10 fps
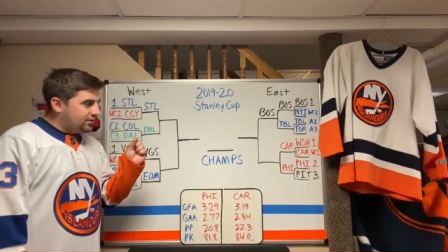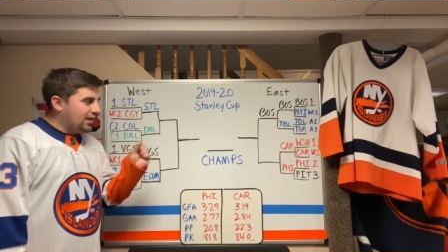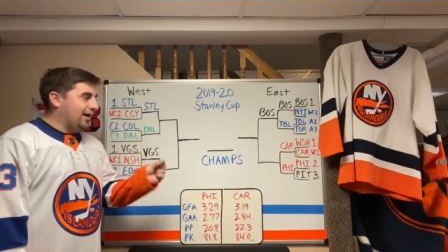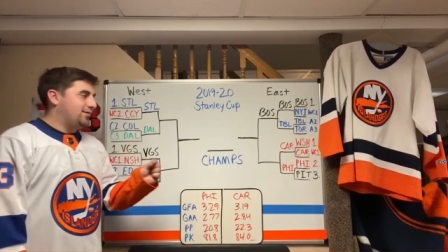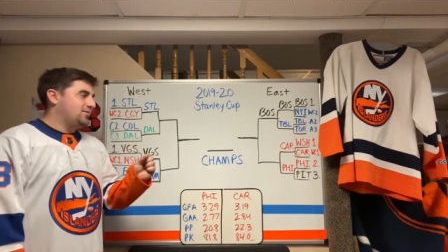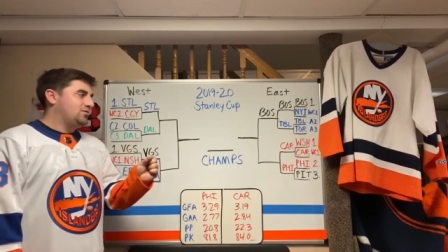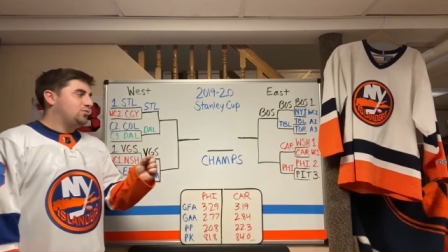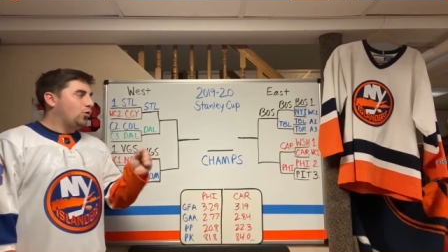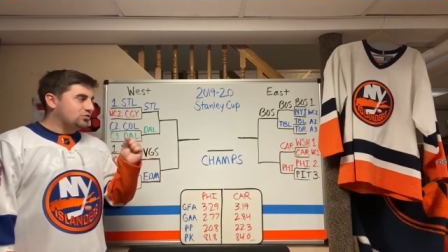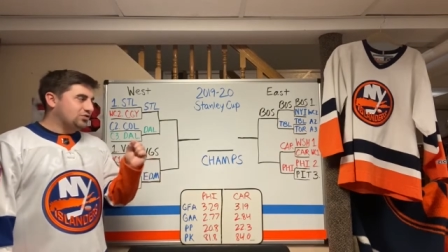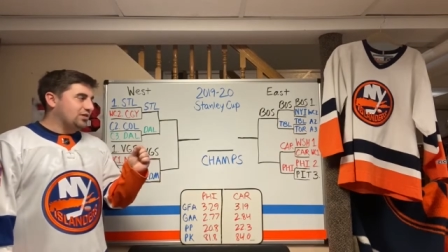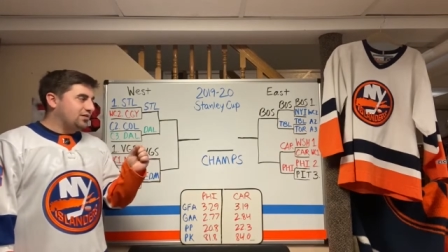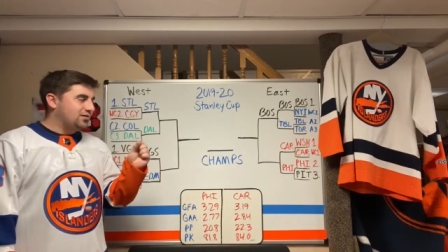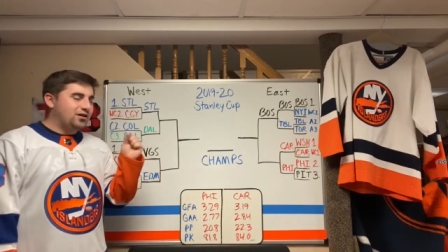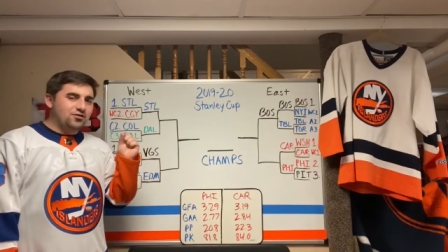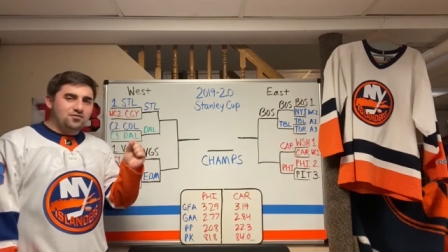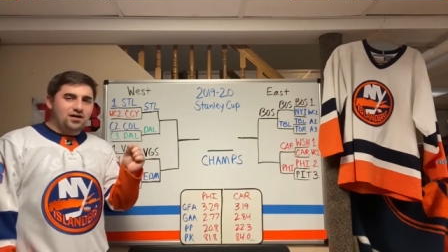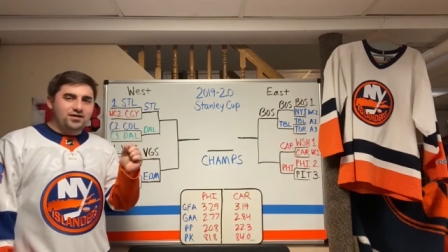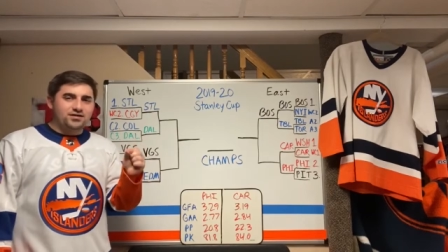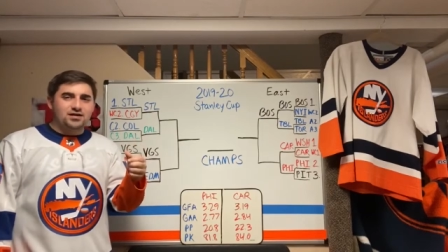yeah, mostly.
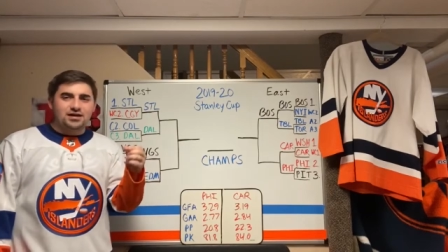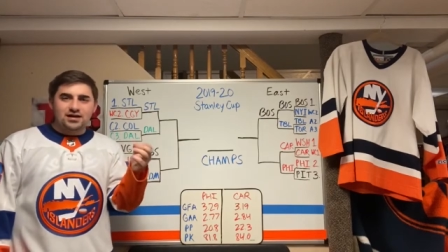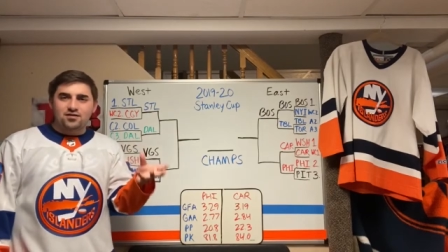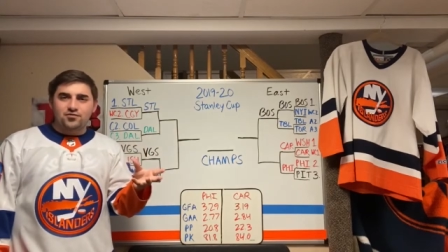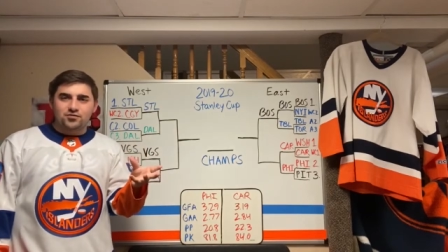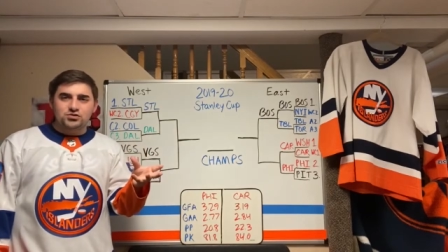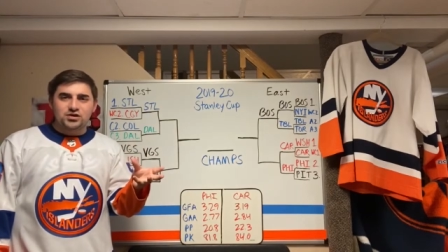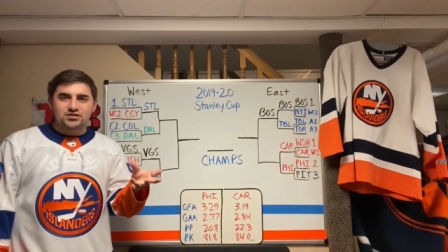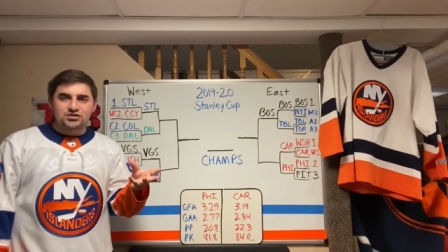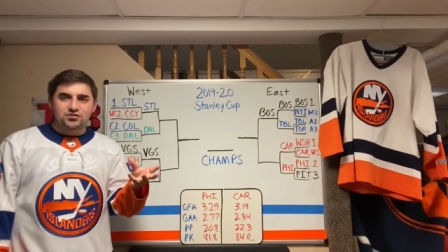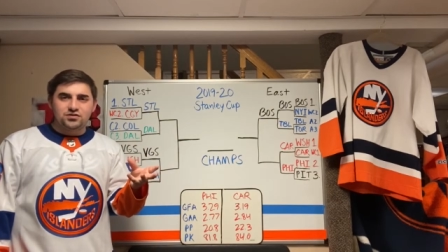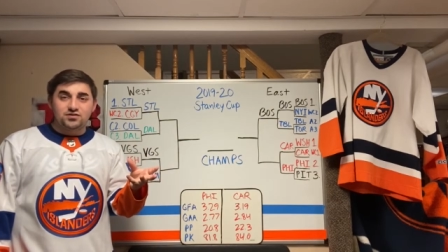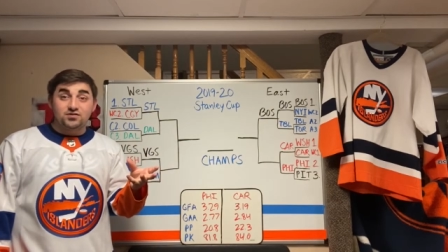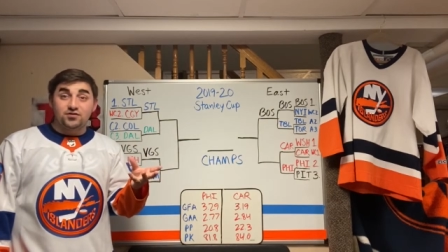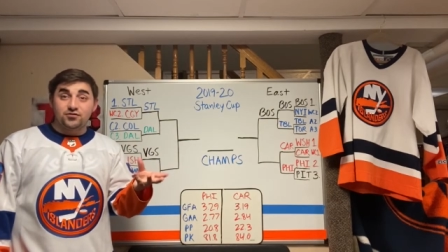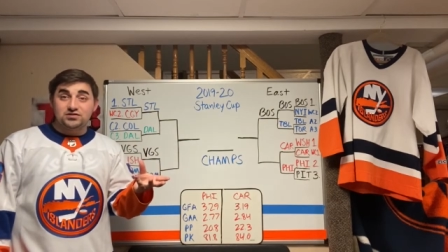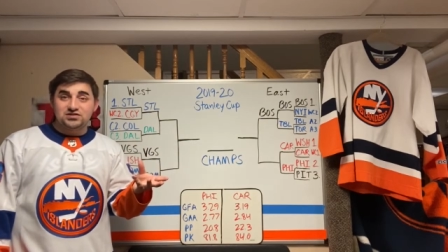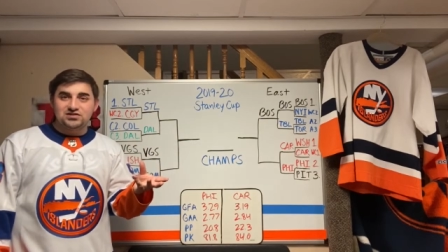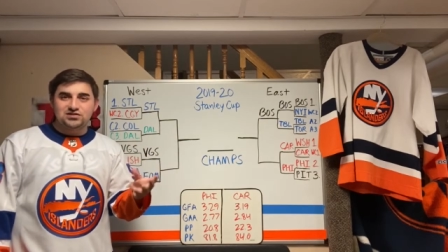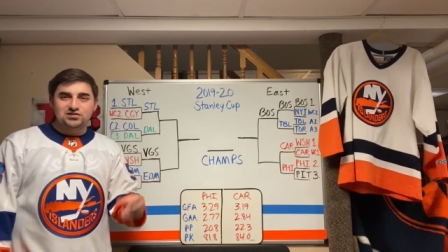Carolina getting out of the first round is the only
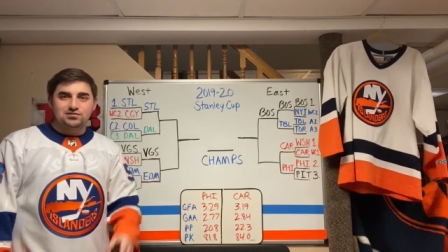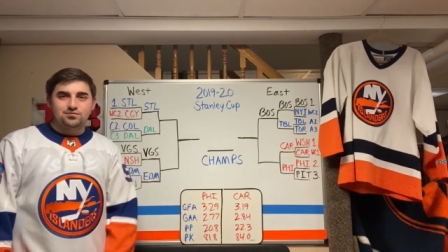difference this